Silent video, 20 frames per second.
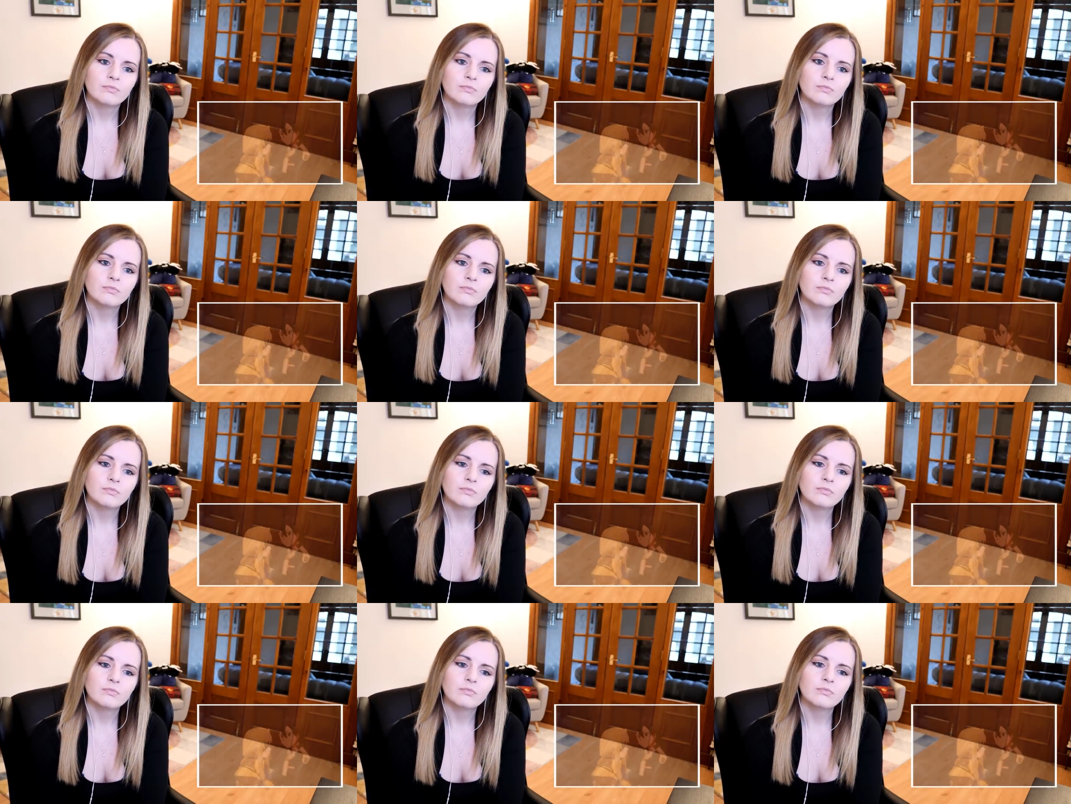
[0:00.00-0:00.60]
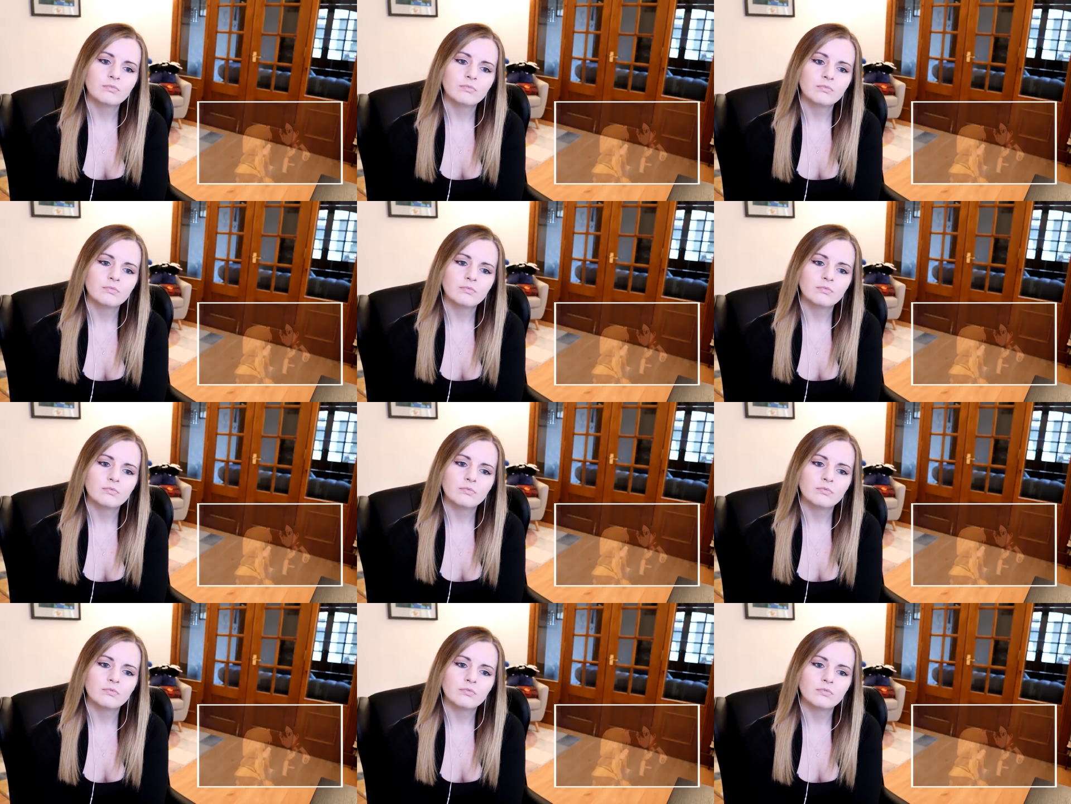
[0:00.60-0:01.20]

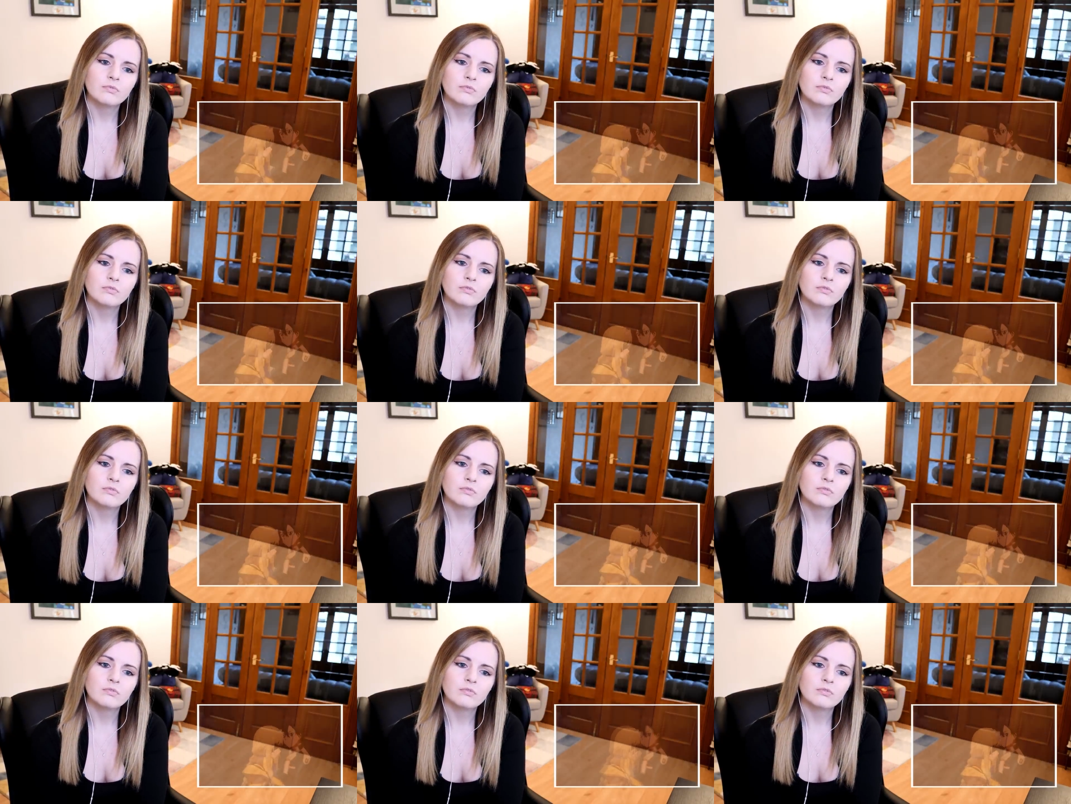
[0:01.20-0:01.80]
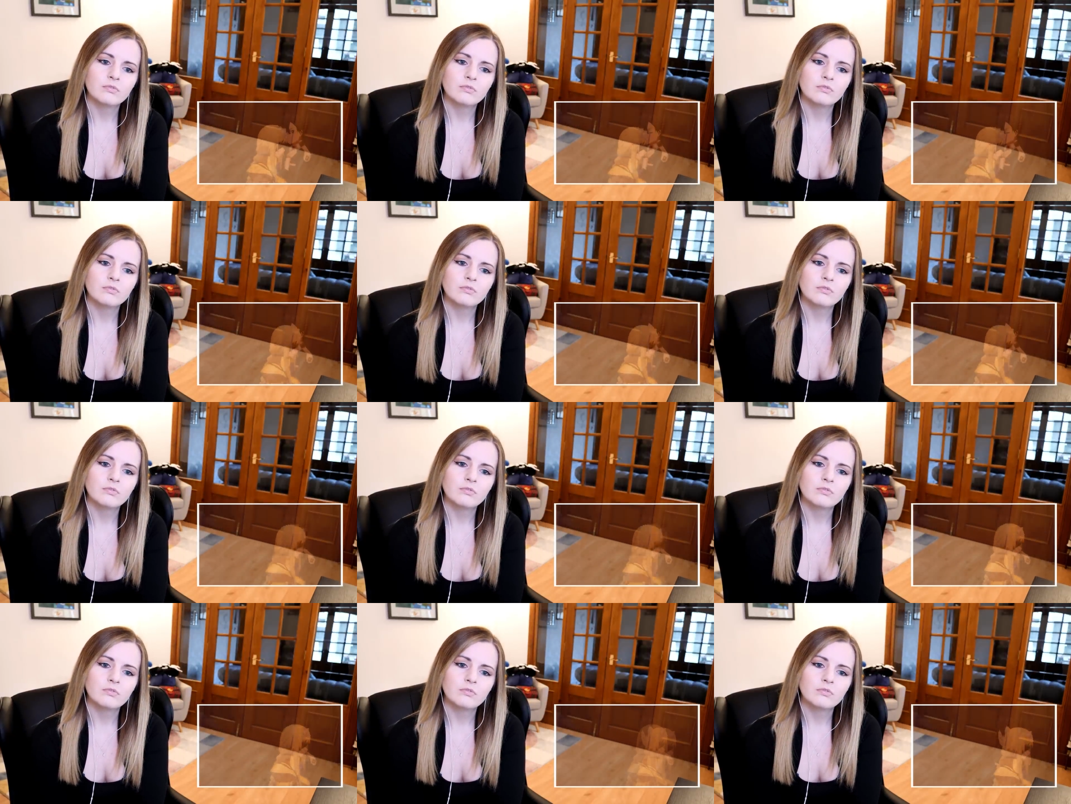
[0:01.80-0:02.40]

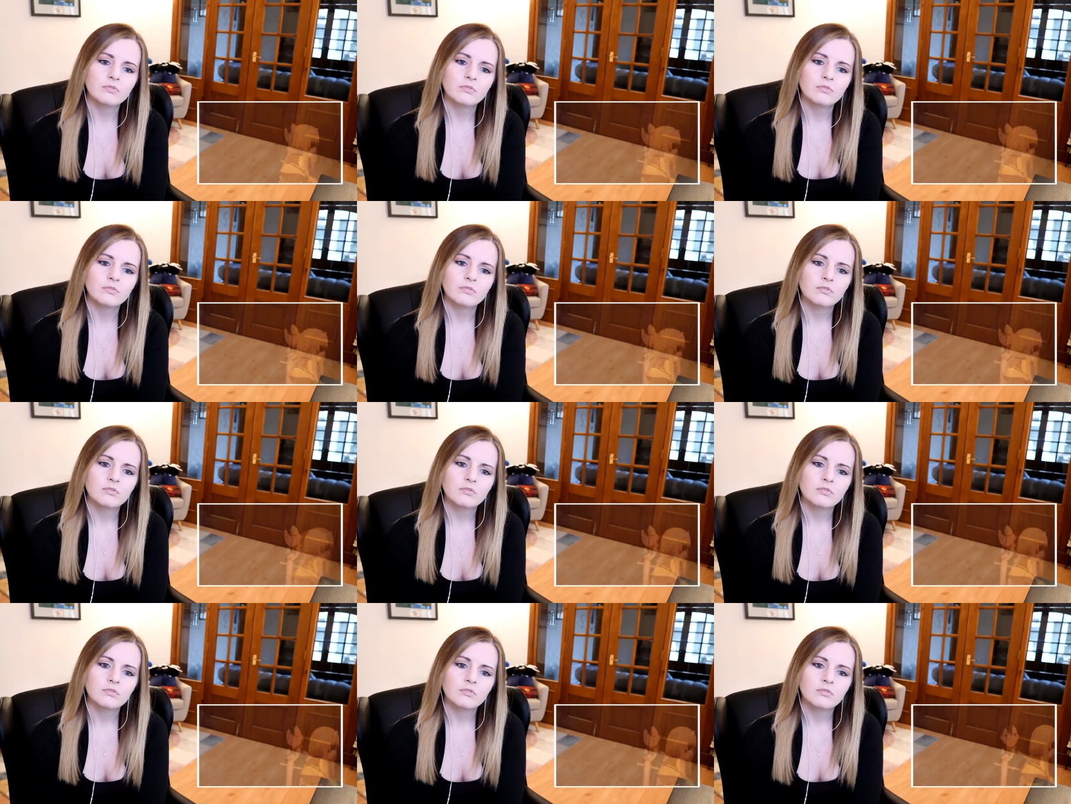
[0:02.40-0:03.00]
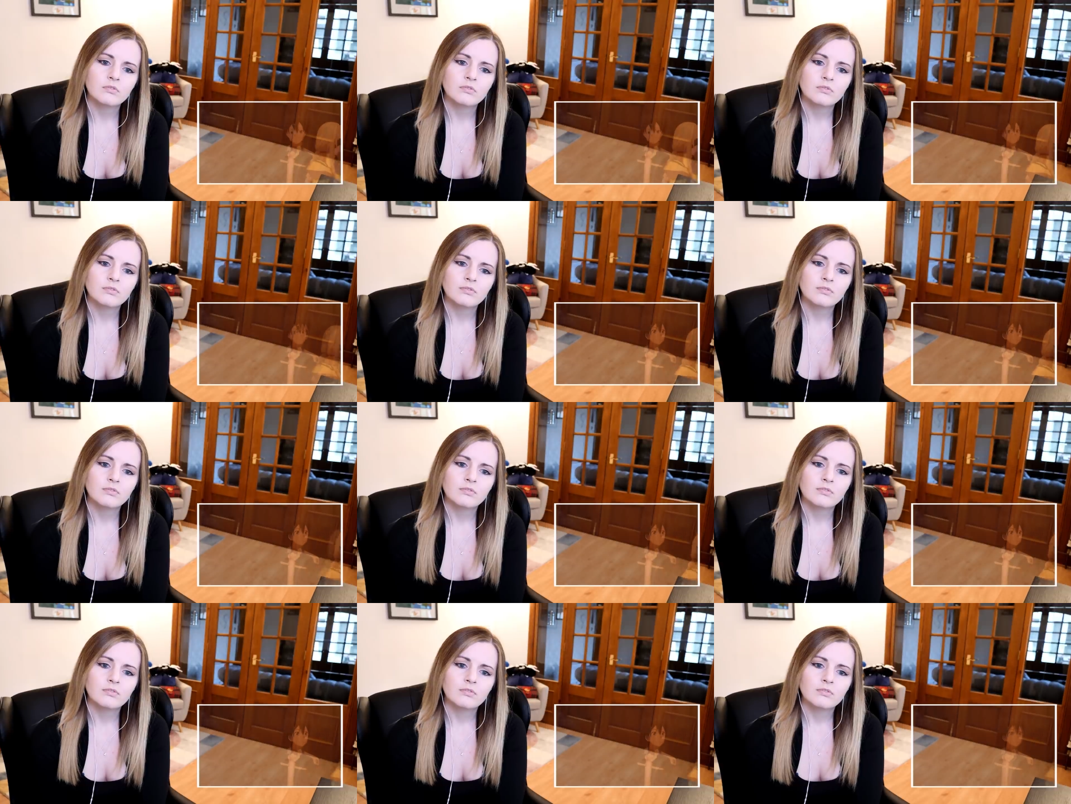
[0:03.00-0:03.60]

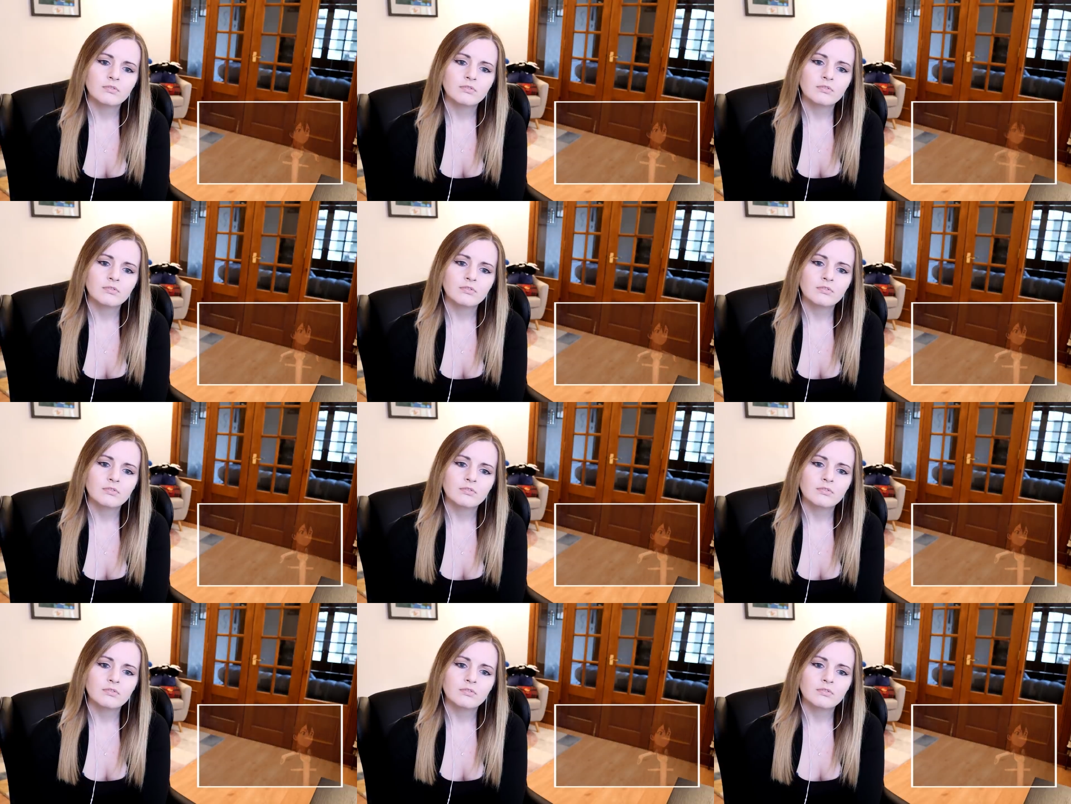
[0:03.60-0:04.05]
[no speech]